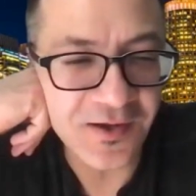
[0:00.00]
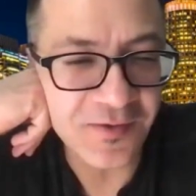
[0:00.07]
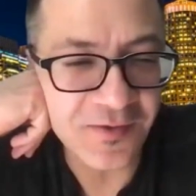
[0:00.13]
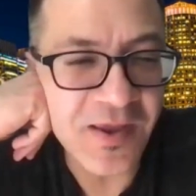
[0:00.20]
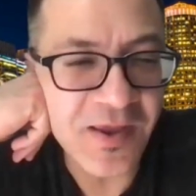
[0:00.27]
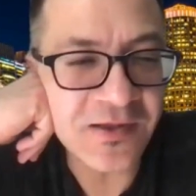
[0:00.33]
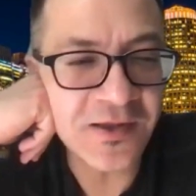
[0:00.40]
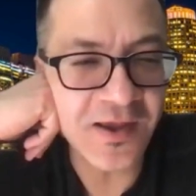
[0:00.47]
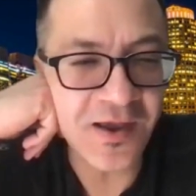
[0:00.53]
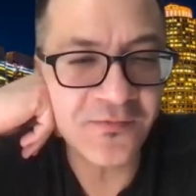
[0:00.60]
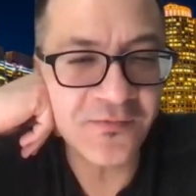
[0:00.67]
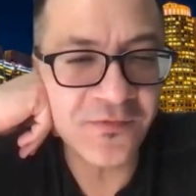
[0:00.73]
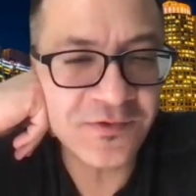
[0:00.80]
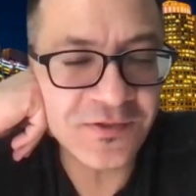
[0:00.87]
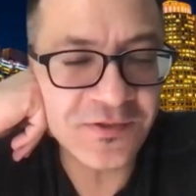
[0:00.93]
making
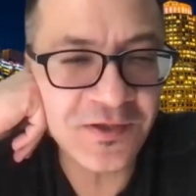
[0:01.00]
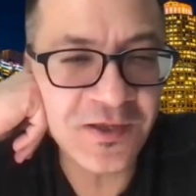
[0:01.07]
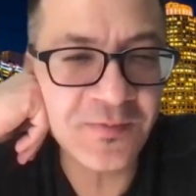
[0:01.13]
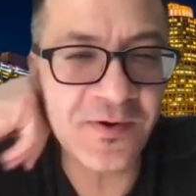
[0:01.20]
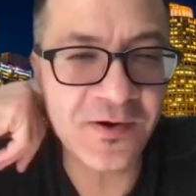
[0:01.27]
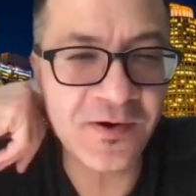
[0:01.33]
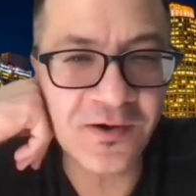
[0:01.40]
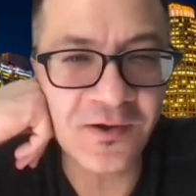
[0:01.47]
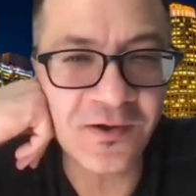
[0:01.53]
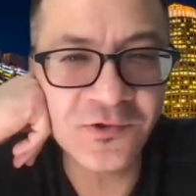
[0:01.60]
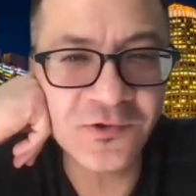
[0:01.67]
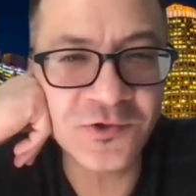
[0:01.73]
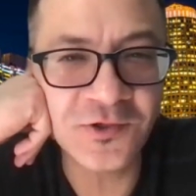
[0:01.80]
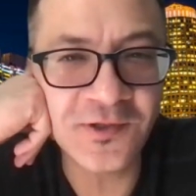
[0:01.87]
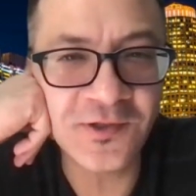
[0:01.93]
efforts to keep our
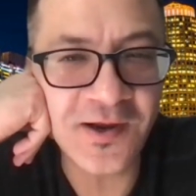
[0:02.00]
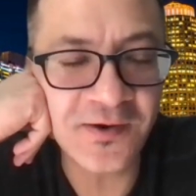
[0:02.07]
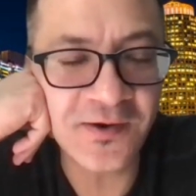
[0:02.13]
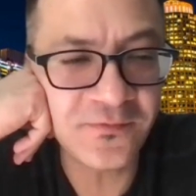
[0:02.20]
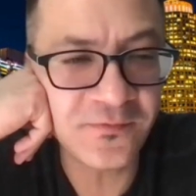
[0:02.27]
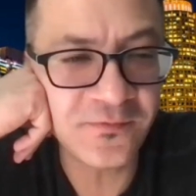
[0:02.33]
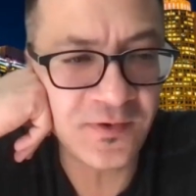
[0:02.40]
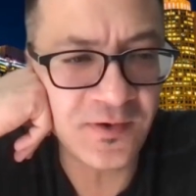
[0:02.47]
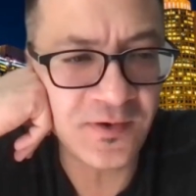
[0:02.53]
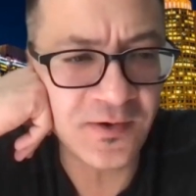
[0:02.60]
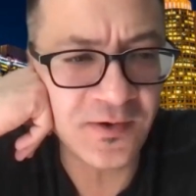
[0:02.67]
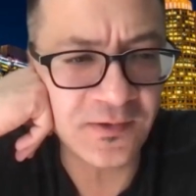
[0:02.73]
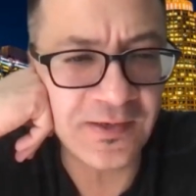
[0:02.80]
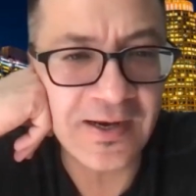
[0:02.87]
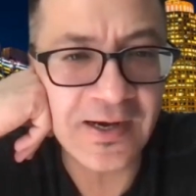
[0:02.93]
culture alive,
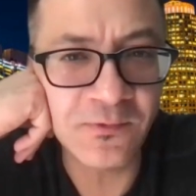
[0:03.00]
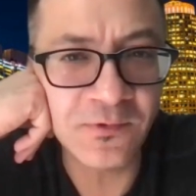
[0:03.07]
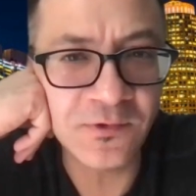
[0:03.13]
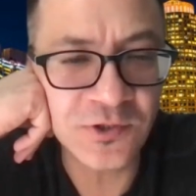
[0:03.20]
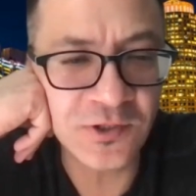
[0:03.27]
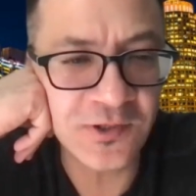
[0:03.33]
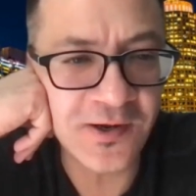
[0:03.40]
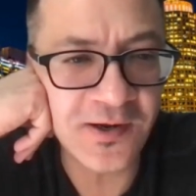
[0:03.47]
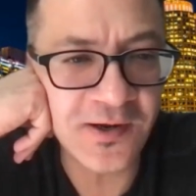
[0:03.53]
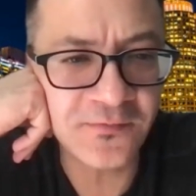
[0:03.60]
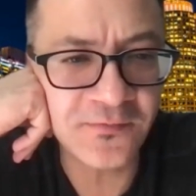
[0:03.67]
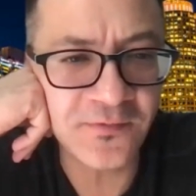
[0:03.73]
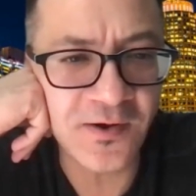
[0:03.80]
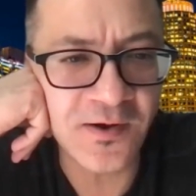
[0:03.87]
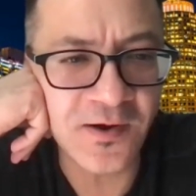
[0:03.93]
our language
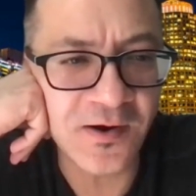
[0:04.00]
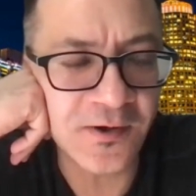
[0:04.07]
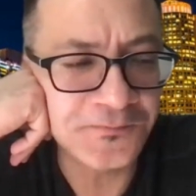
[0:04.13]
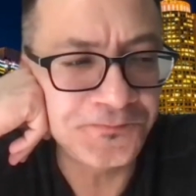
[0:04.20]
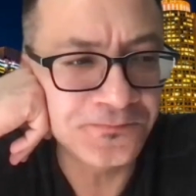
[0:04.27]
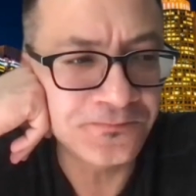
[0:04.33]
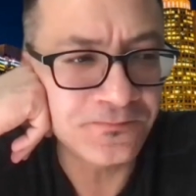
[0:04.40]
alive, our